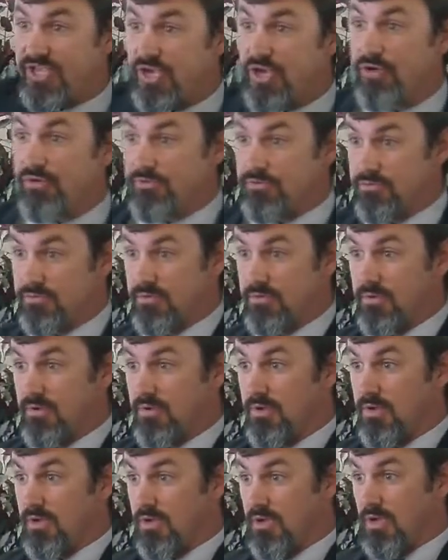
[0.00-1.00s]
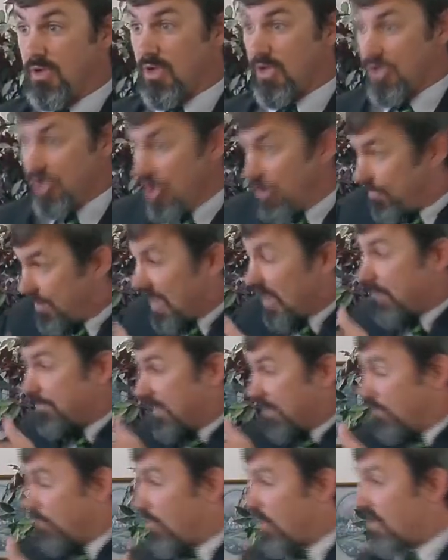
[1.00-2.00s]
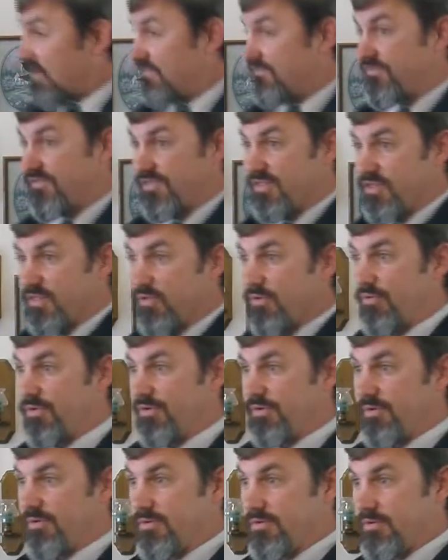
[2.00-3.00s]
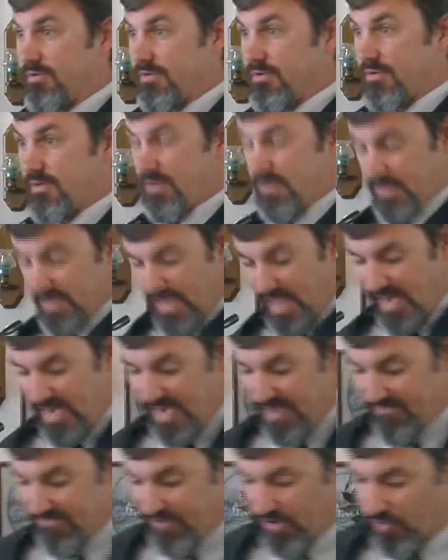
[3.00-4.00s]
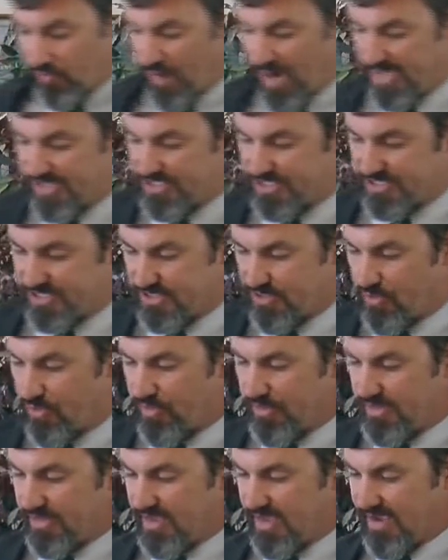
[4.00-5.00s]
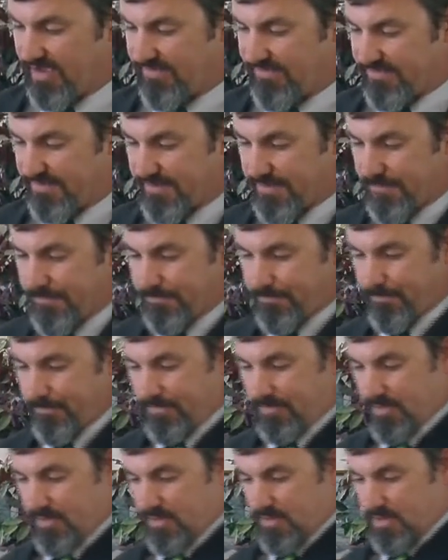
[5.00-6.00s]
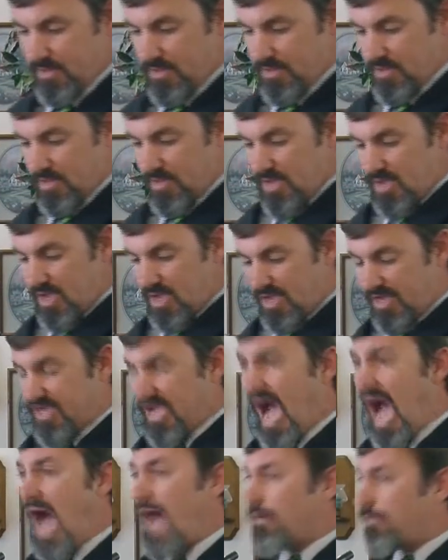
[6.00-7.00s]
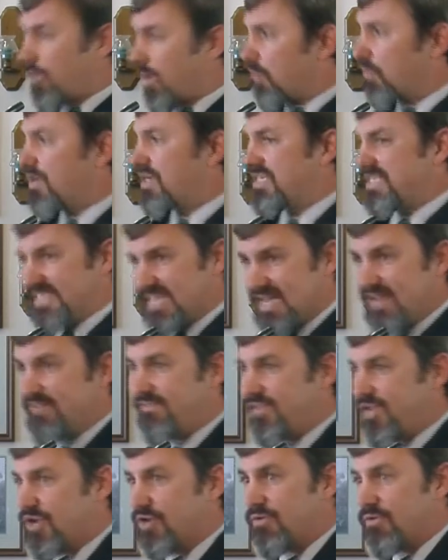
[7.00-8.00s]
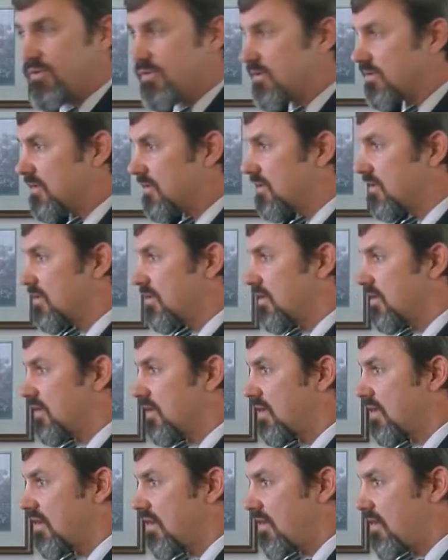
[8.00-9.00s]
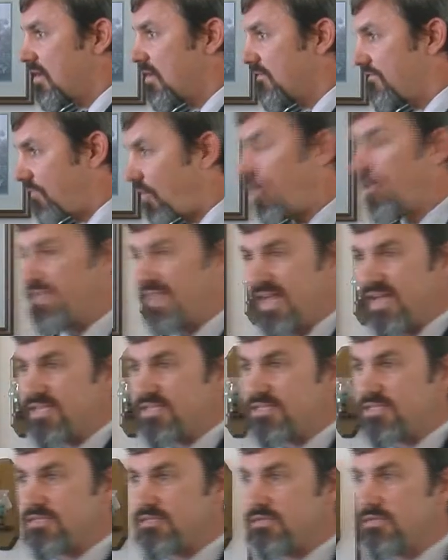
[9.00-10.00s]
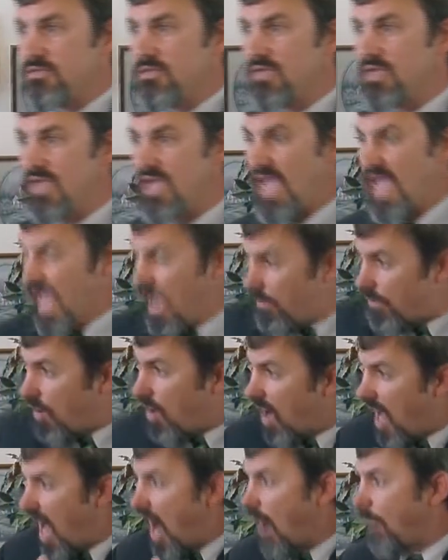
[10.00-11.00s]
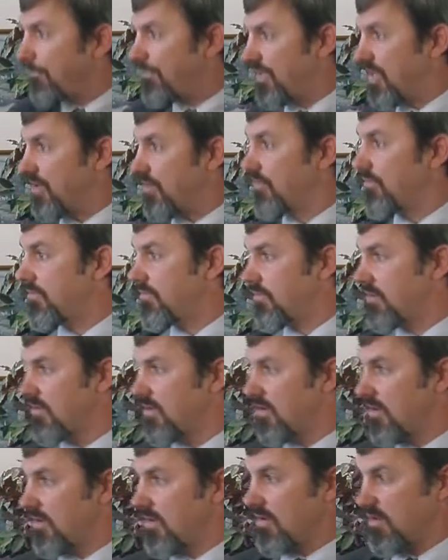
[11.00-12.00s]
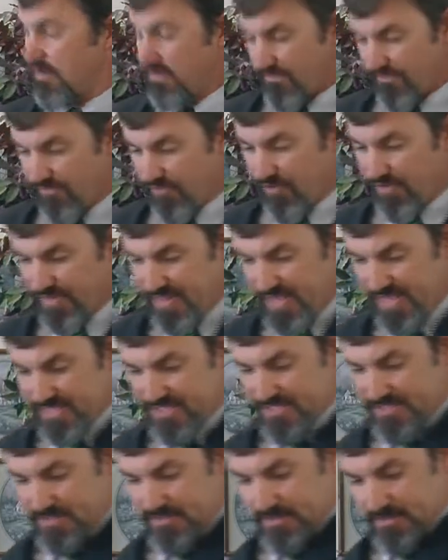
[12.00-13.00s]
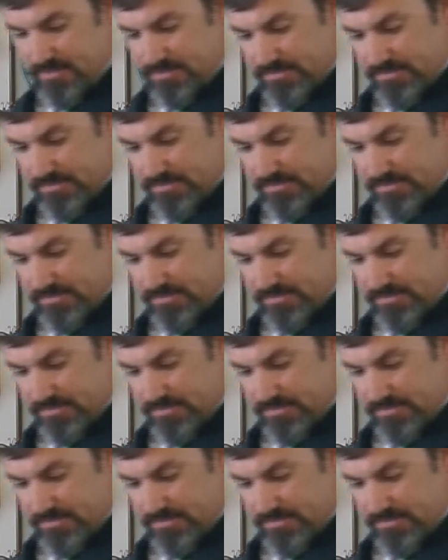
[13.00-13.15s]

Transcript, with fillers: you, you better be working for the Lord and living a righteous and holy life. God will receive you for this. He will help you for this.